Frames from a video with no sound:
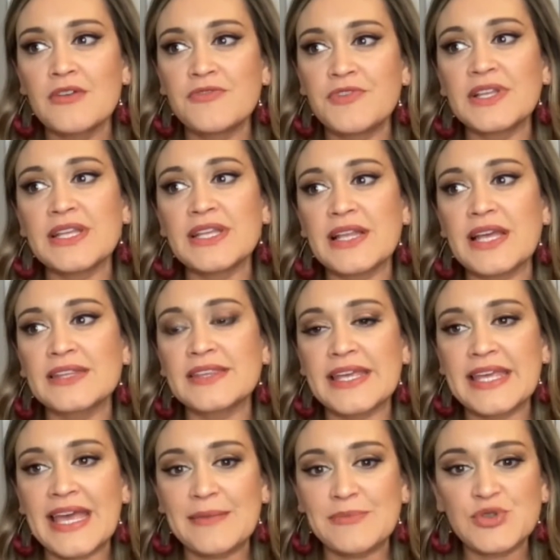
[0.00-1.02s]
like they
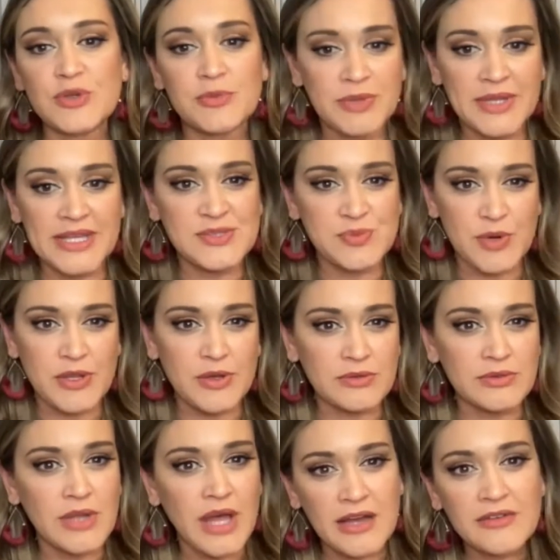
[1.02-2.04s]
came to a place where
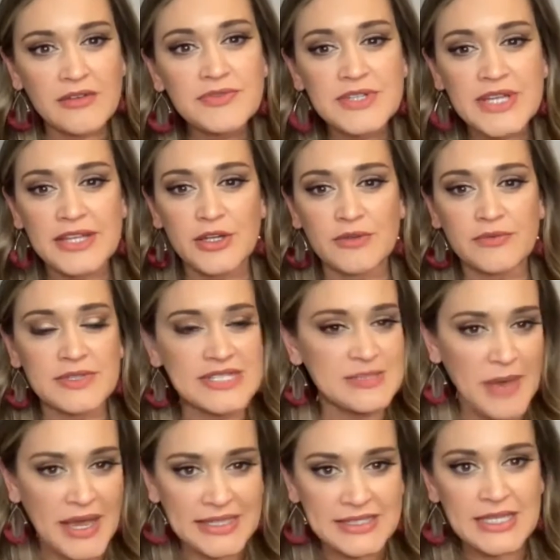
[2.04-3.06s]
they're loved and they're
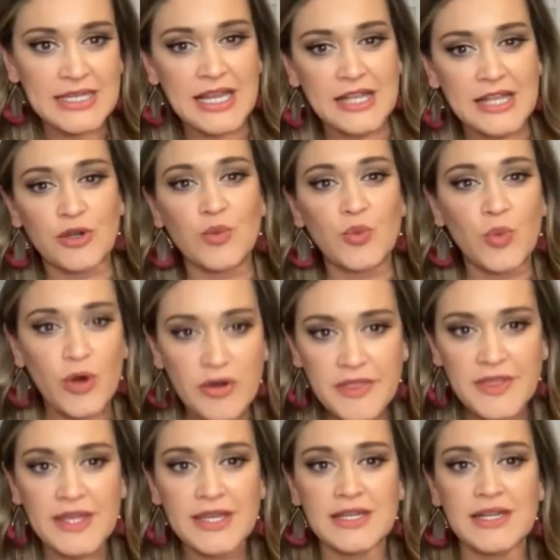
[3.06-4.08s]
respected and they're
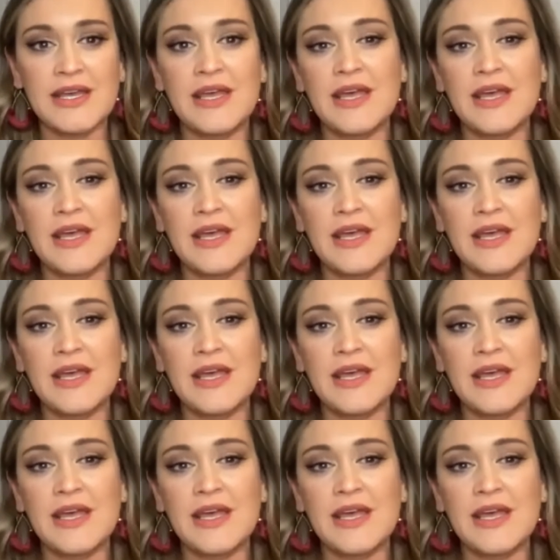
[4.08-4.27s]
worth it.